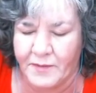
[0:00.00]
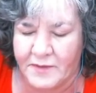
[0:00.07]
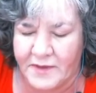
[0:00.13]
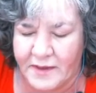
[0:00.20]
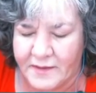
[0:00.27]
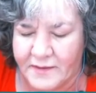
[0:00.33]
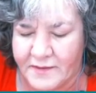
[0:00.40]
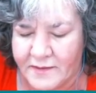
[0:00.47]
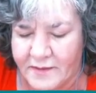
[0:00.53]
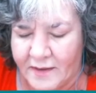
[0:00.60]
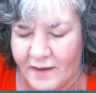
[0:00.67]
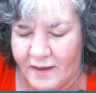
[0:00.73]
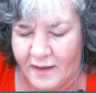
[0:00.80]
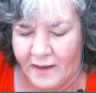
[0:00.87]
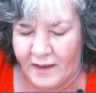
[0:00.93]
this
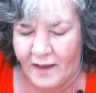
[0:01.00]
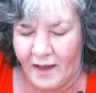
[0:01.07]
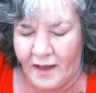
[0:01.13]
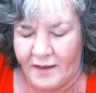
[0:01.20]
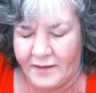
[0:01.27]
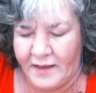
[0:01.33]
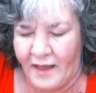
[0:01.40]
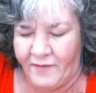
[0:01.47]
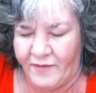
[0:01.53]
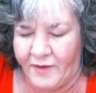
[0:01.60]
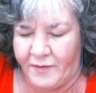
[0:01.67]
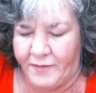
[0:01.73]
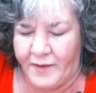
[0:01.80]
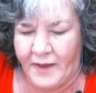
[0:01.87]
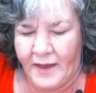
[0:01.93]

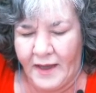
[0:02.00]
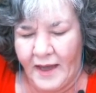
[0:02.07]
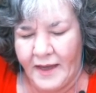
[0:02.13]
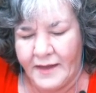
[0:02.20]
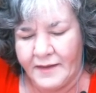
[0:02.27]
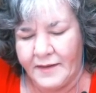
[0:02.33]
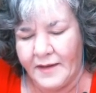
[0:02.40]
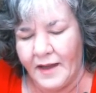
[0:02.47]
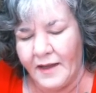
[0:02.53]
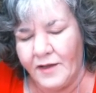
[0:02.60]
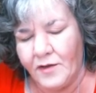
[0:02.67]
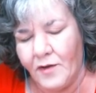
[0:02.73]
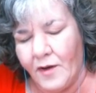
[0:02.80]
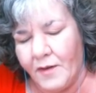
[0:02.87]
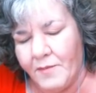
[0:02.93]
level. And,
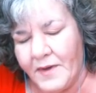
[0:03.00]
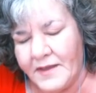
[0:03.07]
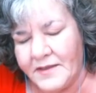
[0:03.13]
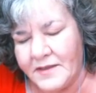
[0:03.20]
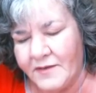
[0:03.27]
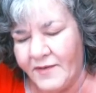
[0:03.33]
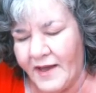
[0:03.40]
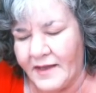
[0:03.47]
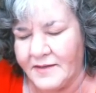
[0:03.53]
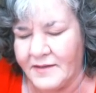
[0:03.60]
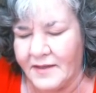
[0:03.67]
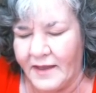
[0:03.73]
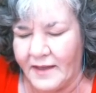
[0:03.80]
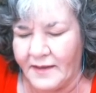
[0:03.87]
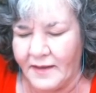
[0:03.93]
I must have had
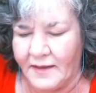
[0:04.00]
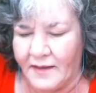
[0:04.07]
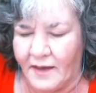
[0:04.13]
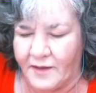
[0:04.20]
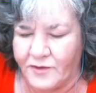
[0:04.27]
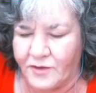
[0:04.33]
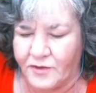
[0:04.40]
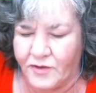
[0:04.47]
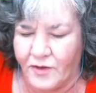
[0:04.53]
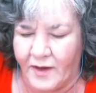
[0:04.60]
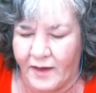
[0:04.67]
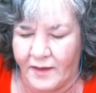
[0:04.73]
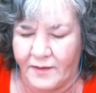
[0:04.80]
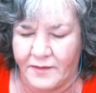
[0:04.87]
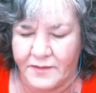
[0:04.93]
slightly larger
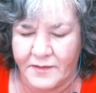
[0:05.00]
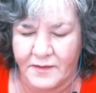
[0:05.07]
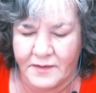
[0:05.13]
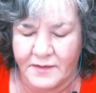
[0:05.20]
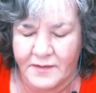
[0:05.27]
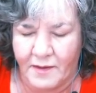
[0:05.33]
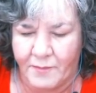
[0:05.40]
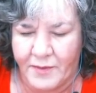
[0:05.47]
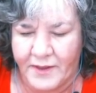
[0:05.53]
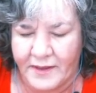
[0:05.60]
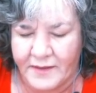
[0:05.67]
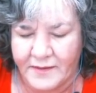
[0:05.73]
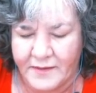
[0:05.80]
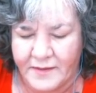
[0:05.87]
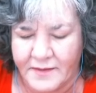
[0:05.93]
triangles in some
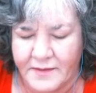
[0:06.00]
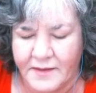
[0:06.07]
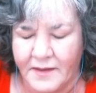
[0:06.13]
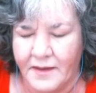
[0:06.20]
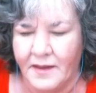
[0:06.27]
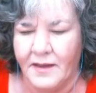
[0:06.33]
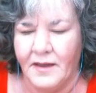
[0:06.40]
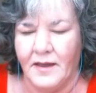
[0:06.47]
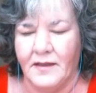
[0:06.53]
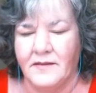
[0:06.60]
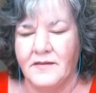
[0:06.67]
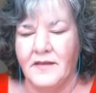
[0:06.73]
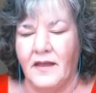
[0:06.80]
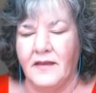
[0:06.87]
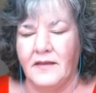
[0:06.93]
places and
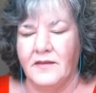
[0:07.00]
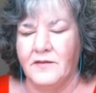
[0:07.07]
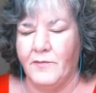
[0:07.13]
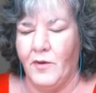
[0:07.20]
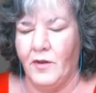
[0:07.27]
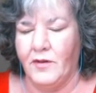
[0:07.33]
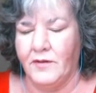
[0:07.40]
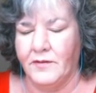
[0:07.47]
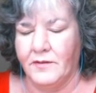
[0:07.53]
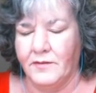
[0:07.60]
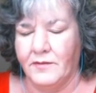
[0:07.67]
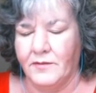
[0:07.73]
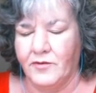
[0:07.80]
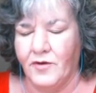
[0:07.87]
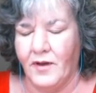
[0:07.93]
slightly smaller
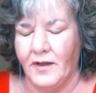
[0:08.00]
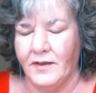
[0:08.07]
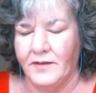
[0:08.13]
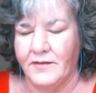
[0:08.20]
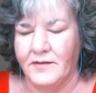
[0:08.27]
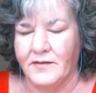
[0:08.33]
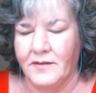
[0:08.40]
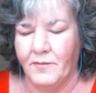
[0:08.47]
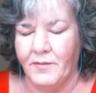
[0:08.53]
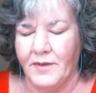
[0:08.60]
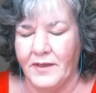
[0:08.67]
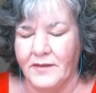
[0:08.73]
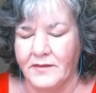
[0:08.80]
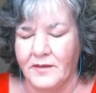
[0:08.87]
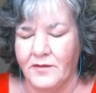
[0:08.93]
triangles in some
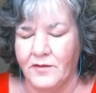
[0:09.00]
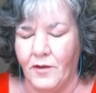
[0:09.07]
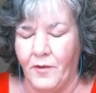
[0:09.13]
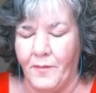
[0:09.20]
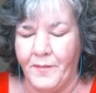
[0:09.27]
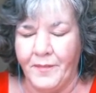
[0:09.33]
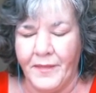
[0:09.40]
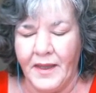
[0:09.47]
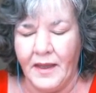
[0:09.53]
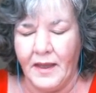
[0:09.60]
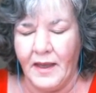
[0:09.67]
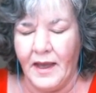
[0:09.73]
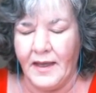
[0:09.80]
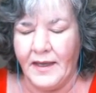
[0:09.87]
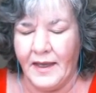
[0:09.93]
places. So
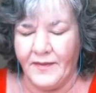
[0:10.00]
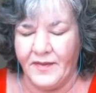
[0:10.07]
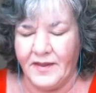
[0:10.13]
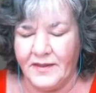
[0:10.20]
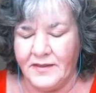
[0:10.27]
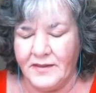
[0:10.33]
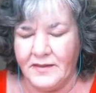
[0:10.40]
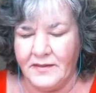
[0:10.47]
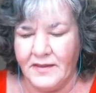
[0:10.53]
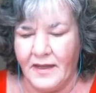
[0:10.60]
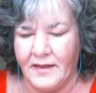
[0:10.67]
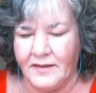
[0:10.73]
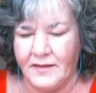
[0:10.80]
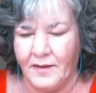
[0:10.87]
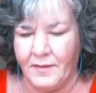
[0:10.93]
again, this is
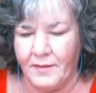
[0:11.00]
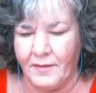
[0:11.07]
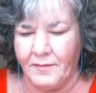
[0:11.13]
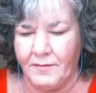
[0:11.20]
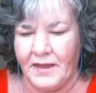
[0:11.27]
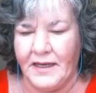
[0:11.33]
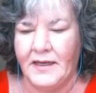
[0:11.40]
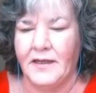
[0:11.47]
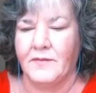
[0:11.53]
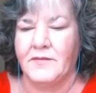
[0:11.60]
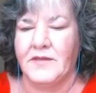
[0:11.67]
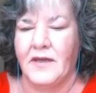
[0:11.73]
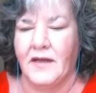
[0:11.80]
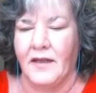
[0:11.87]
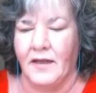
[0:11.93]
at the medium
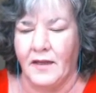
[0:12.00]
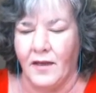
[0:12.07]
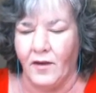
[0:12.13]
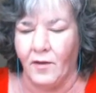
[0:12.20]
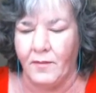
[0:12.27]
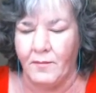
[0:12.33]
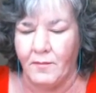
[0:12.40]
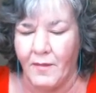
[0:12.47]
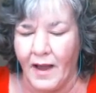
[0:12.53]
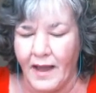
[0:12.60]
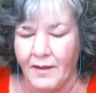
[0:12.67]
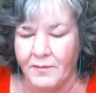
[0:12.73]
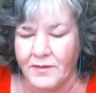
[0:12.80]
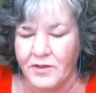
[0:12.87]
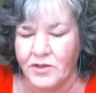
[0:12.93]
setting. On
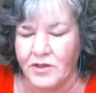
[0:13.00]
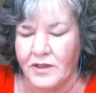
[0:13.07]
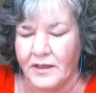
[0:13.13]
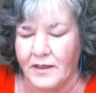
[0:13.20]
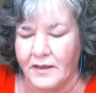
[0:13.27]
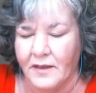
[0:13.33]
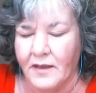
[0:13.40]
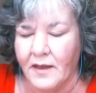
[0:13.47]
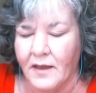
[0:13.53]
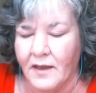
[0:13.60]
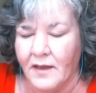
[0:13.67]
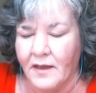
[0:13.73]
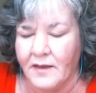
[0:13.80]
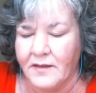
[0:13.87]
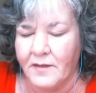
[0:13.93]
my machine,
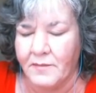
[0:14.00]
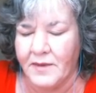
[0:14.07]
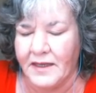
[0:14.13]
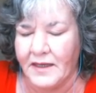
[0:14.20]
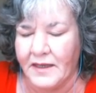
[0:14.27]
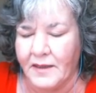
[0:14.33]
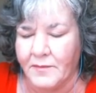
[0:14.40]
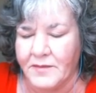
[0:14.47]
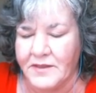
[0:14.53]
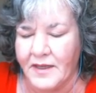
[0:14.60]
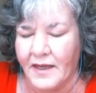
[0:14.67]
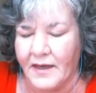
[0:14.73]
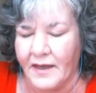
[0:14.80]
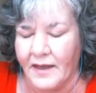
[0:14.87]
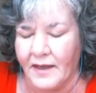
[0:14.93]
the medium
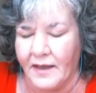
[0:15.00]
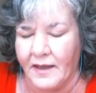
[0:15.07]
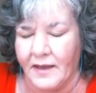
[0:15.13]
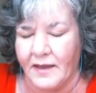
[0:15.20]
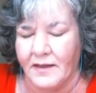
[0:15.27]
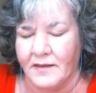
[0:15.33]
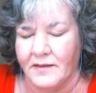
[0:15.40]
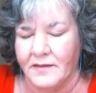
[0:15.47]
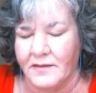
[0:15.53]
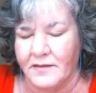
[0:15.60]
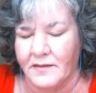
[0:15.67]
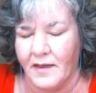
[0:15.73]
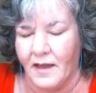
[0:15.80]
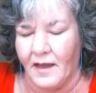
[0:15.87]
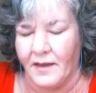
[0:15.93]
setting
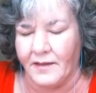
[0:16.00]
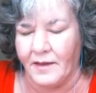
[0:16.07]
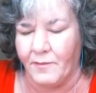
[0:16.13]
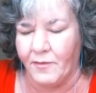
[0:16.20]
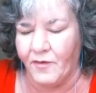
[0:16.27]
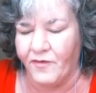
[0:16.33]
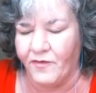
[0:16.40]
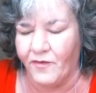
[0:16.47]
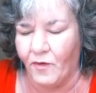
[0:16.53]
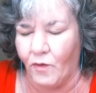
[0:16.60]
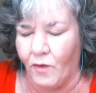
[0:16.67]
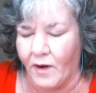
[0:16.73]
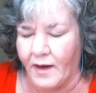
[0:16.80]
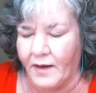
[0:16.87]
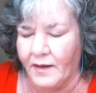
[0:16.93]
is number
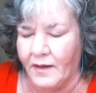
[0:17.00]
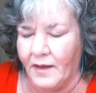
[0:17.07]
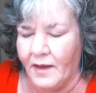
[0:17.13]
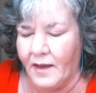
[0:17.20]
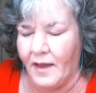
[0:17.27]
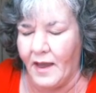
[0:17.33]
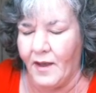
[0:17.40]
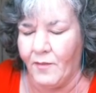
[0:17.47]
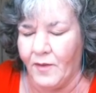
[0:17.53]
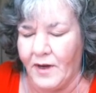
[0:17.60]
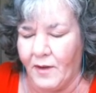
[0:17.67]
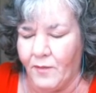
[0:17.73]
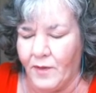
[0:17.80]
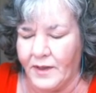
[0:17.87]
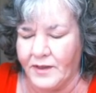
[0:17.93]
4. And what
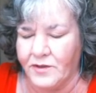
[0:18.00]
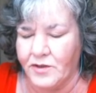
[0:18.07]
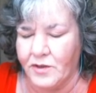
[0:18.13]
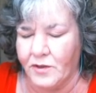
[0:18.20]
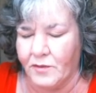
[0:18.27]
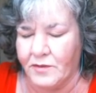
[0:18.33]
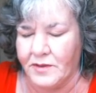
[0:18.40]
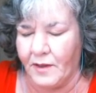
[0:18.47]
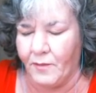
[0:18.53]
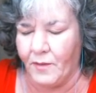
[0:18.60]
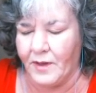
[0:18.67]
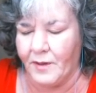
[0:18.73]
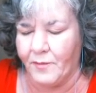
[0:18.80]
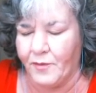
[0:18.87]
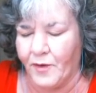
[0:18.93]
I want to do is I
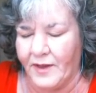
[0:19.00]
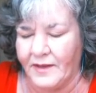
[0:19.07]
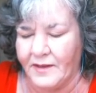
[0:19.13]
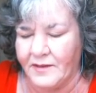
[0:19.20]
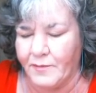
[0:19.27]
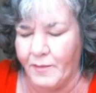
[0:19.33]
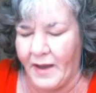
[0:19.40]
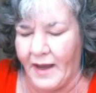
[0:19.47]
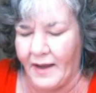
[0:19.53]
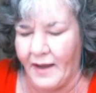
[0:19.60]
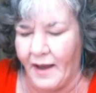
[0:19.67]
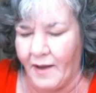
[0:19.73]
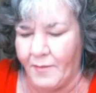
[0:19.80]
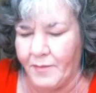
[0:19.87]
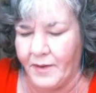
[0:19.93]
want to bring this back
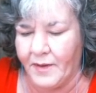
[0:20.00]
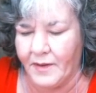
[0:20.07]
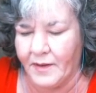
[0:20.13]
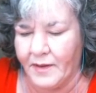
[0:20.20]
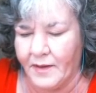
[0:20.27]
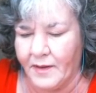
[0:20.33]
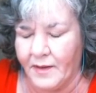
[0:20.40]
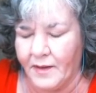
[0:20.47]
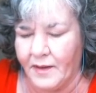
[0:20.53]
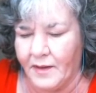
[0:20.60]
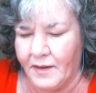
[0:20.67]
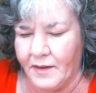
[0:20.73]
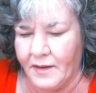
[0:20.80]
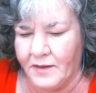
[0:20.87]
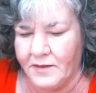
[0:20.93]
up
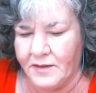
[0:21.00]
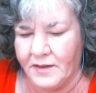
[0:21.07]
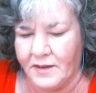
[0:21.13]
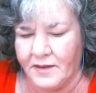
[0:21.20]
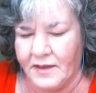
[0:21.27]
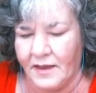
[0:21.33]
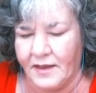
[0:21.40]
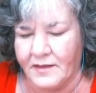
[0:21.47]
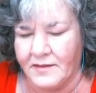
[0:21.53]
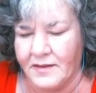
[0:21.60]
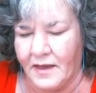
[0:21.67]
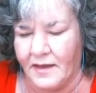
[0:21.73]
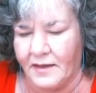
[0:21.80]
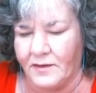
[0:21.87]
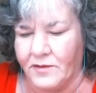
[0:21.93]
to the thickest
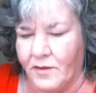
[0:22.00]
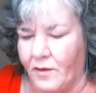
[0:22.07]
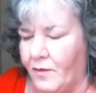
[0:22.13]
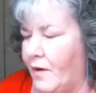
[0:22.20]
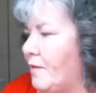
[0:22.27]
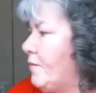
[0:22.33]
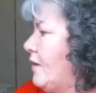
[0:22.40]
setting. So I'm